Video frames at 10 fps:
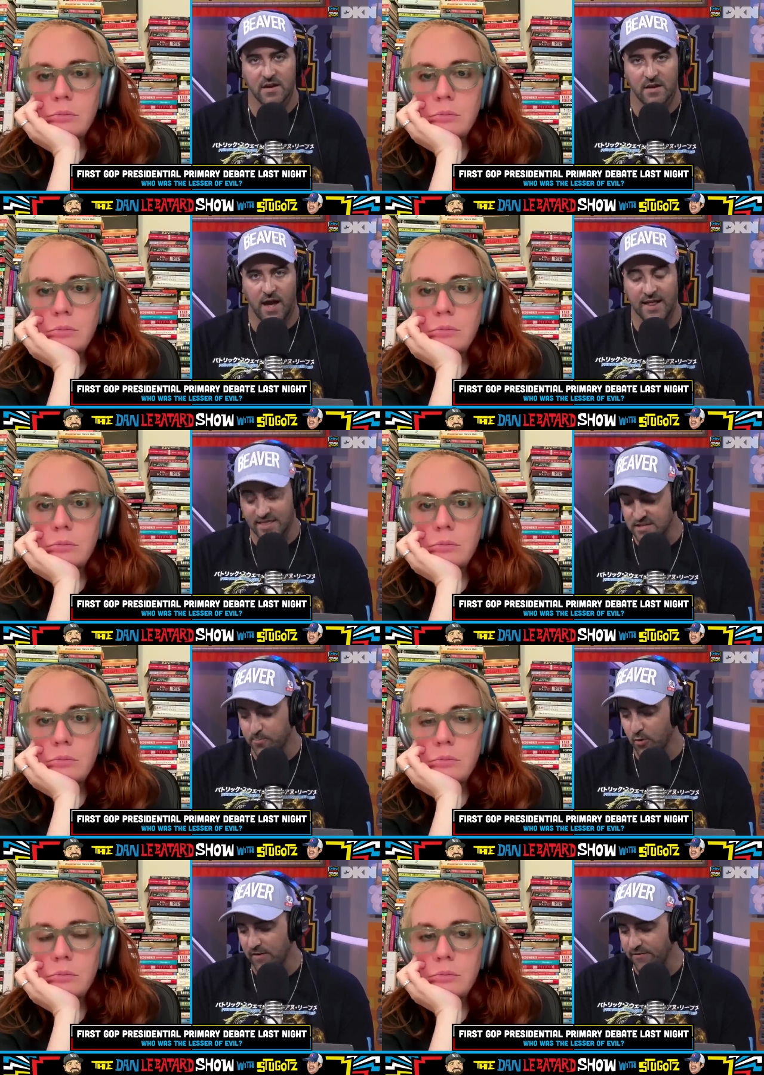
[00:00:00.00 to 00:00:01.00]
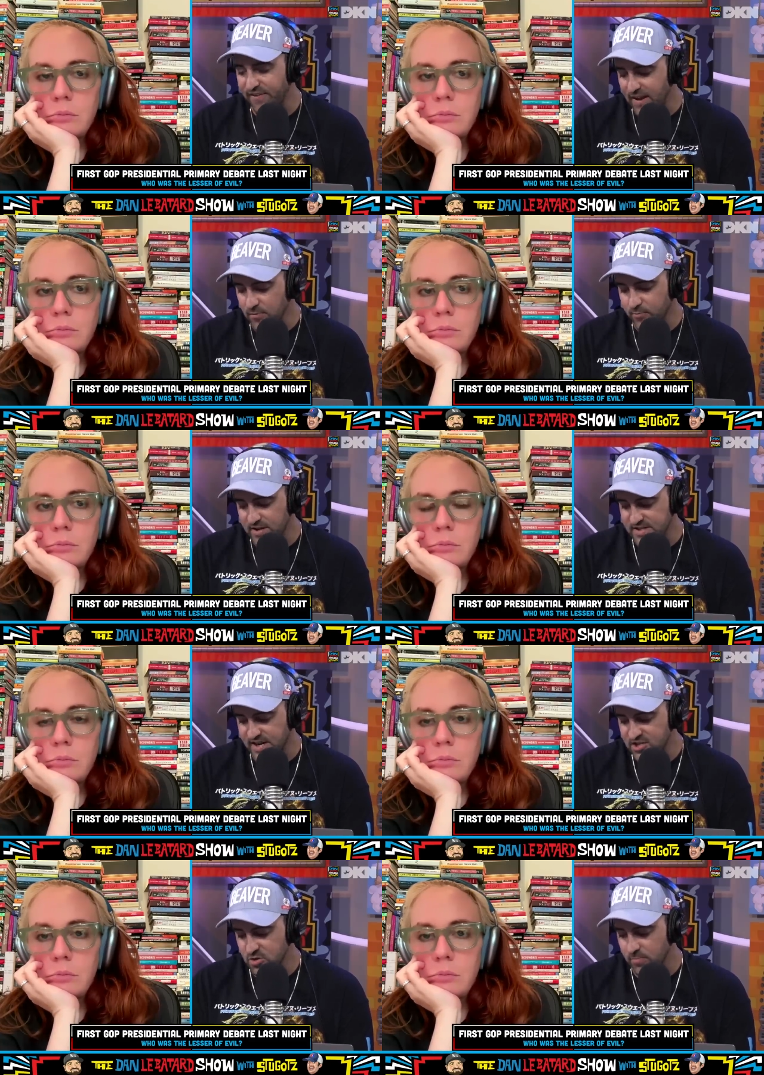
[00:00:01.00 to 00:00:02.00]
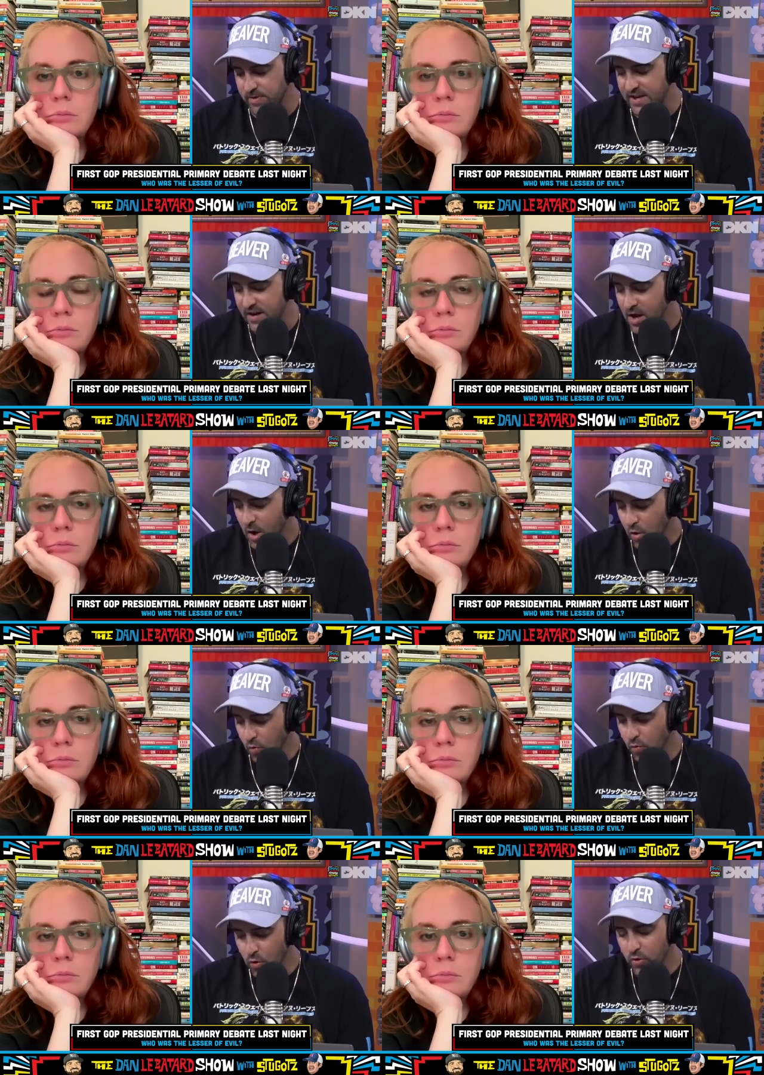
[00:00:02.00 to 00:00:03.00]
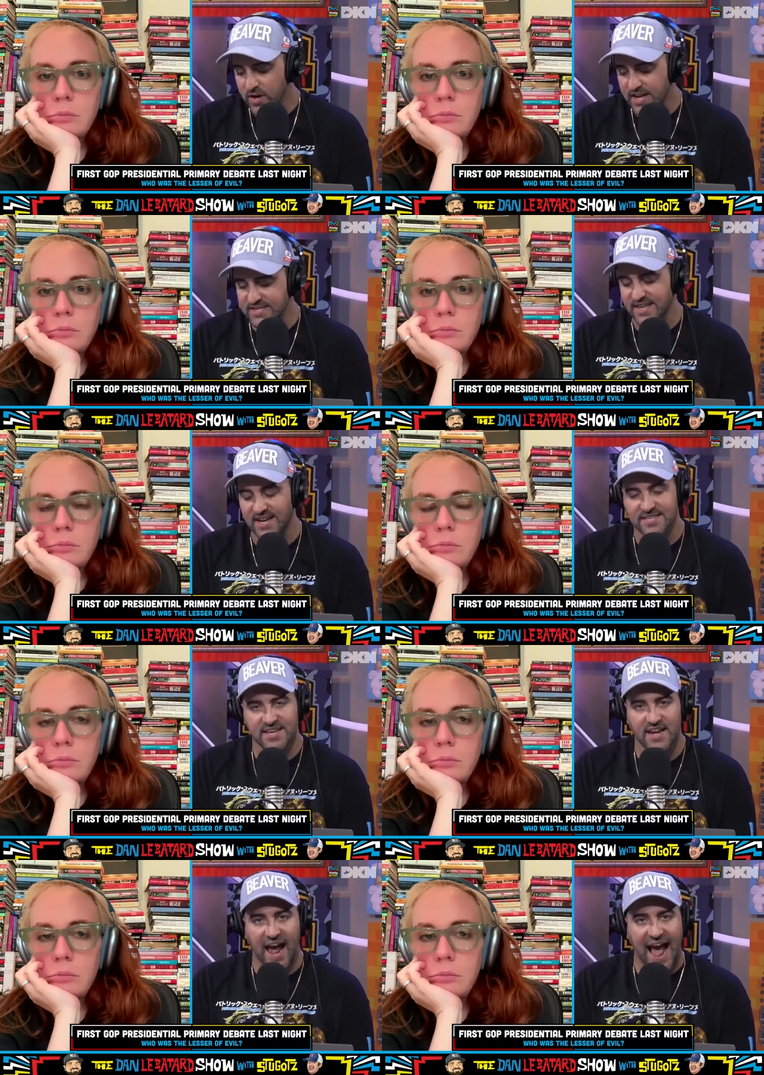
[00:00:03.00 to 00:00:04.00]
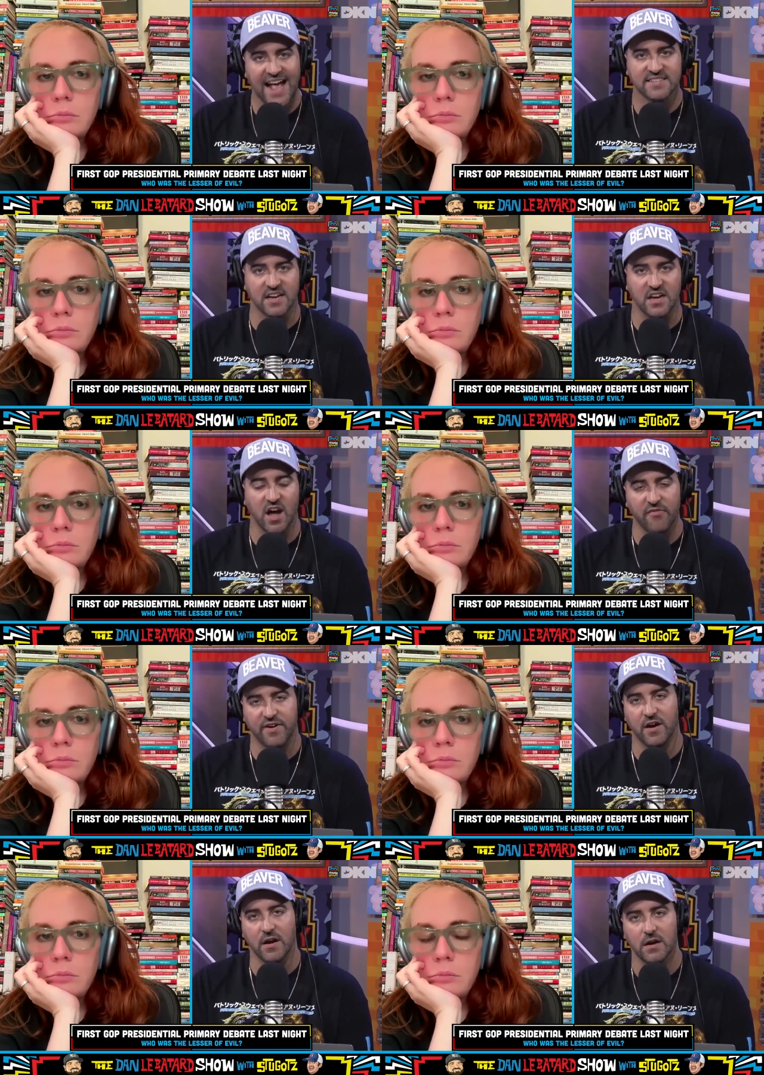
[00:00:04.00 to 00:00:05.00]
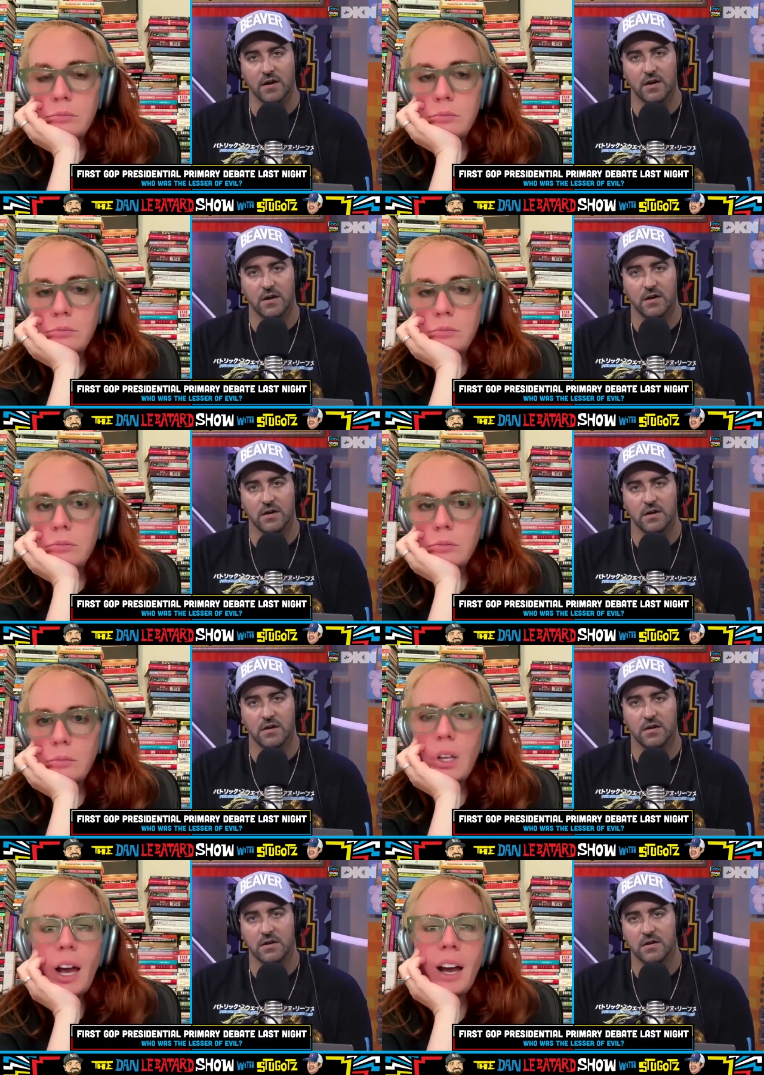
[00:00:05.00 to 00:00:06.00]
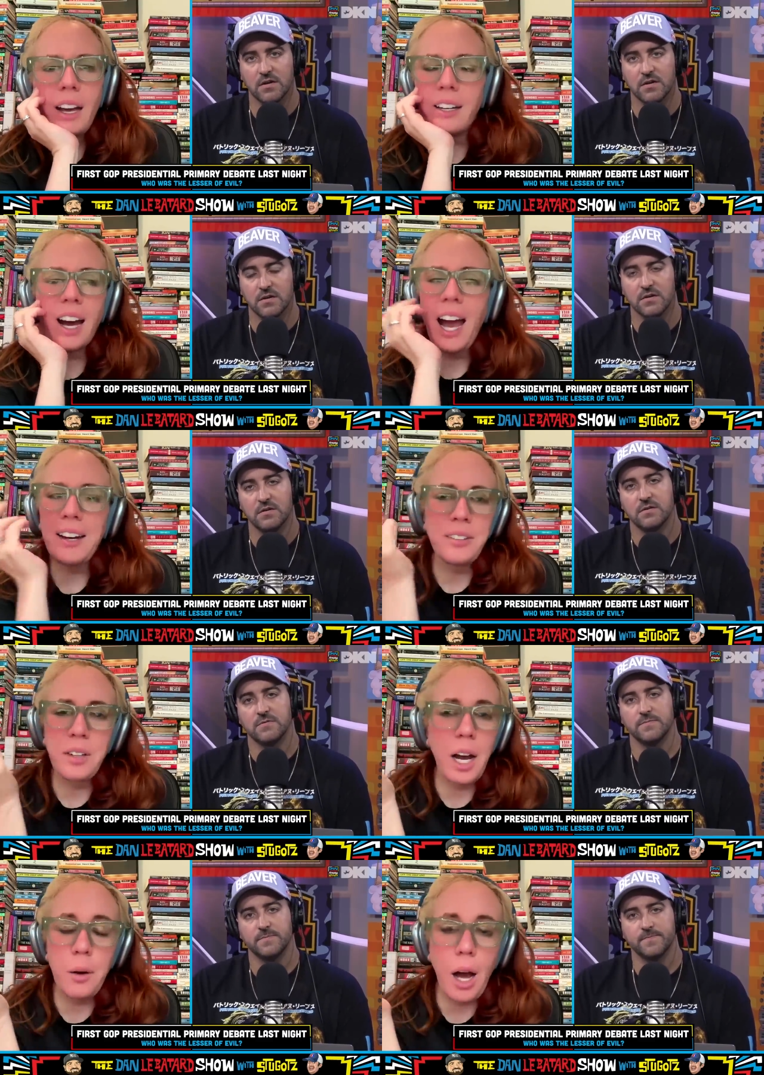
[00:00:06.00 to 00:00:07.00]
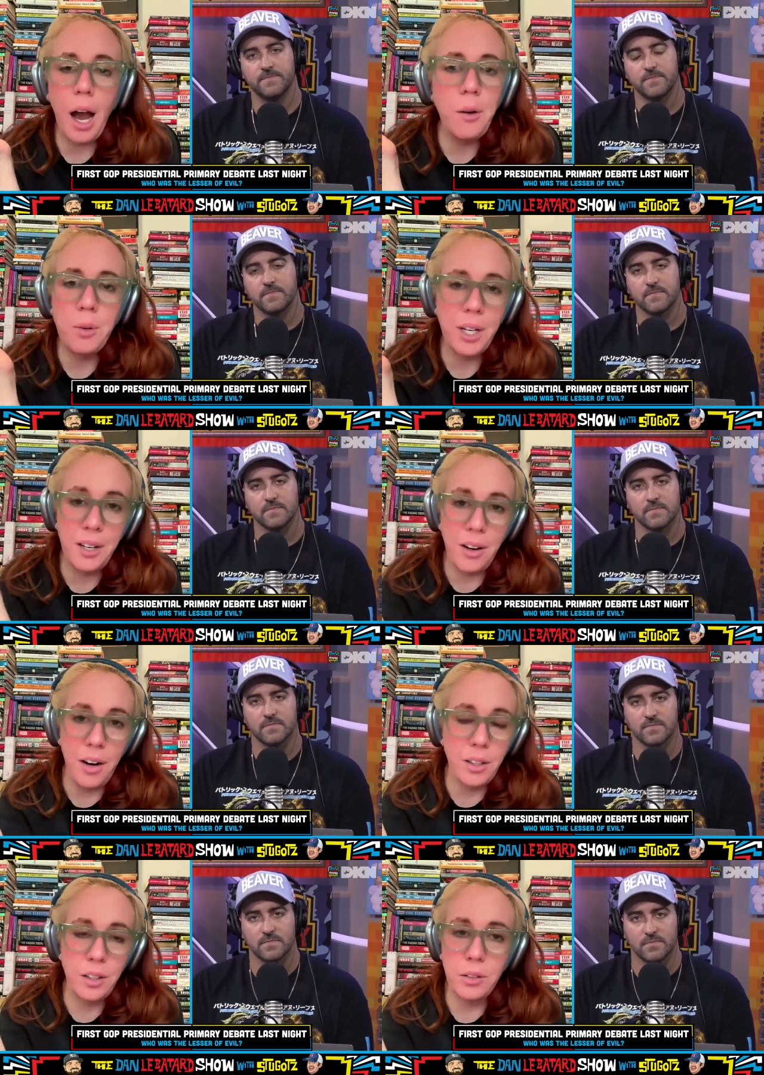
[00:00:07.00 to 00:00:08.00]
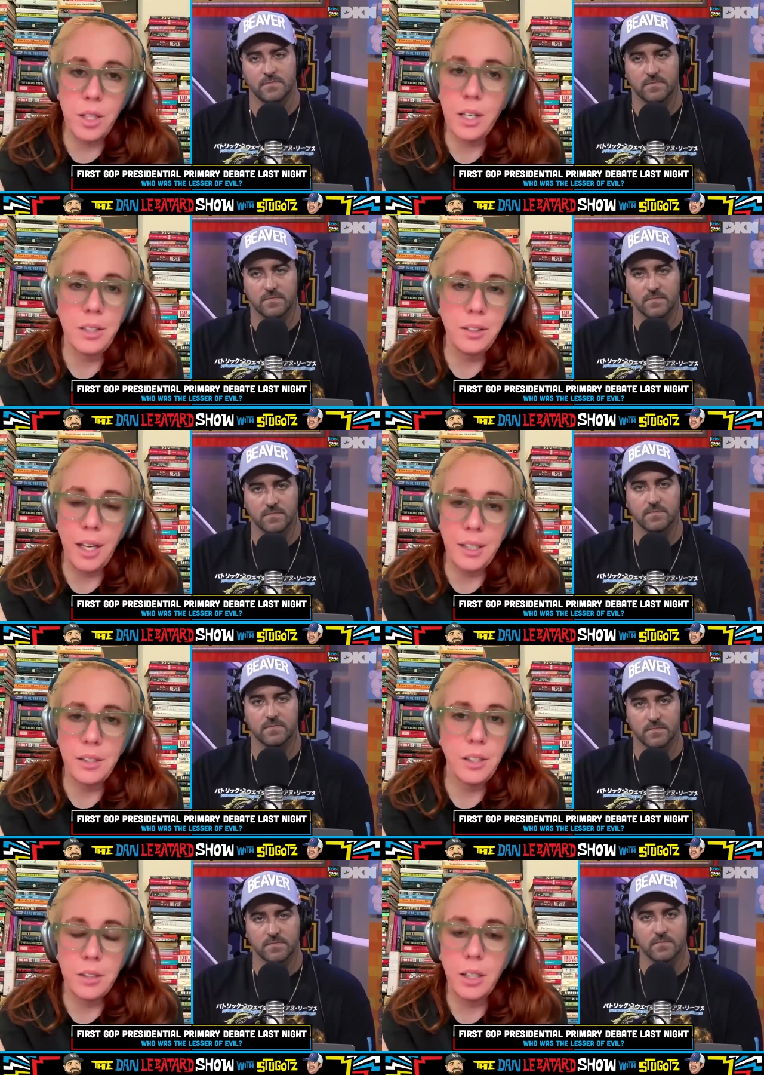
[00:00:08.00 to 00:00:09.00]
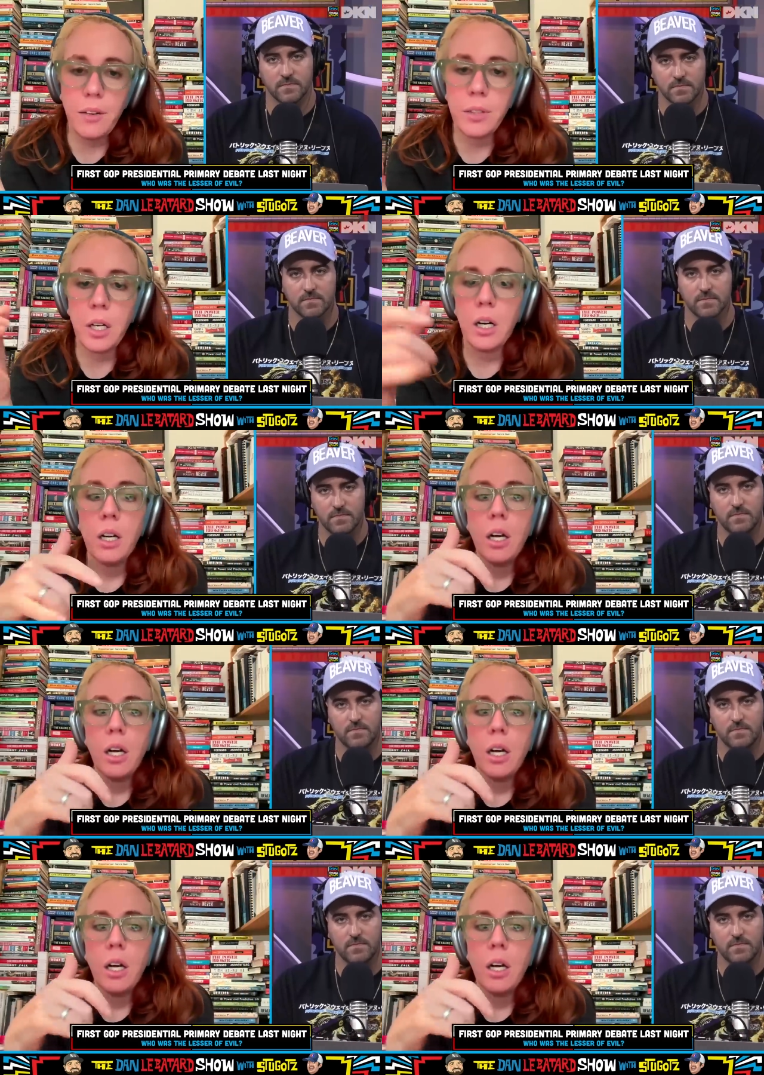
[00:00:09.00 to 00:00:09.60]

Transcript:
Speaker 1: at this point, failed presidential bid ruined his legacy as a governor.
Speaker 2: Yeah, and I don't. I, I, would argue that his legacy as a governor.